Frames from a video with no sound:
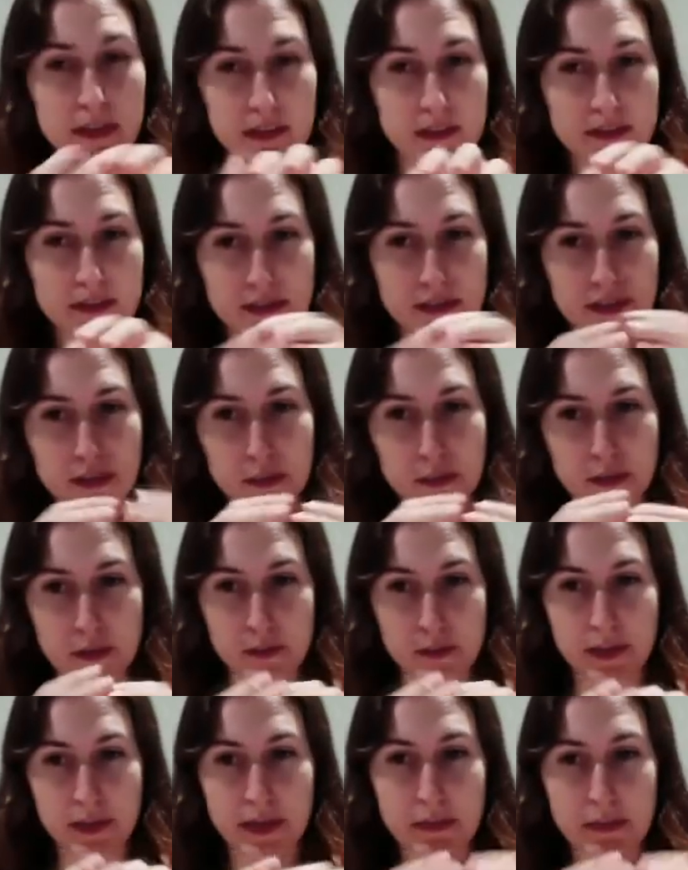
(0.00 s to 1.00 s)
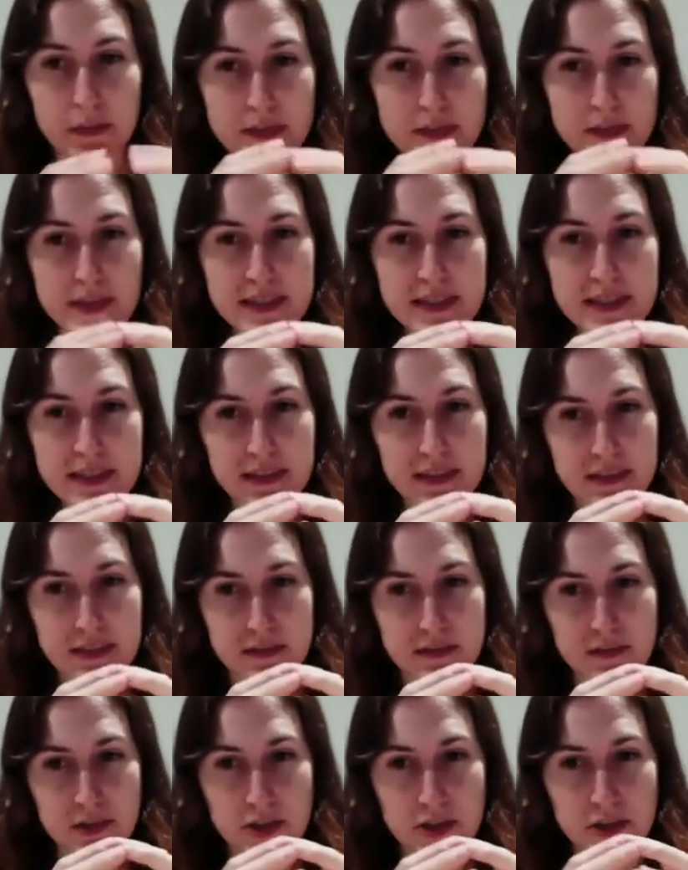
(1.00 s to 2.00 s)
it's a little bit oblate, but it's basically a
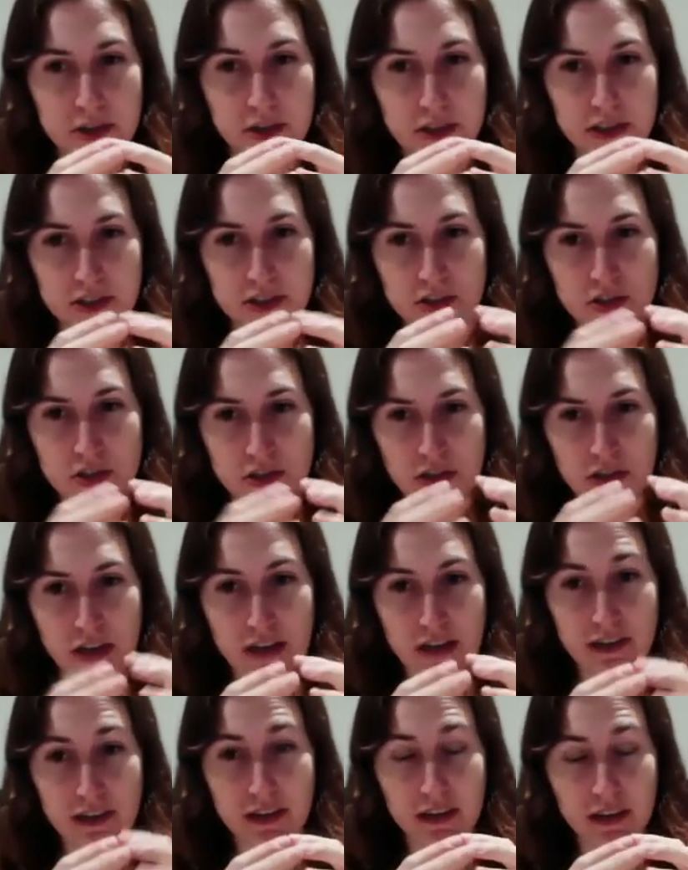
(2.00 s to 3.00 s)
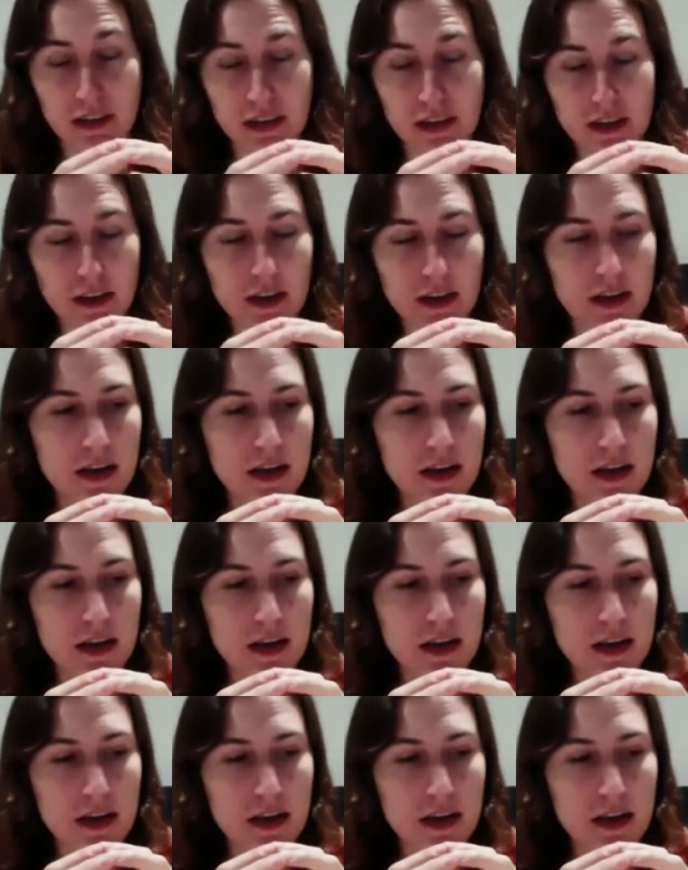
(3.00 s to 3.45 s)
spherical-ish kind of thing.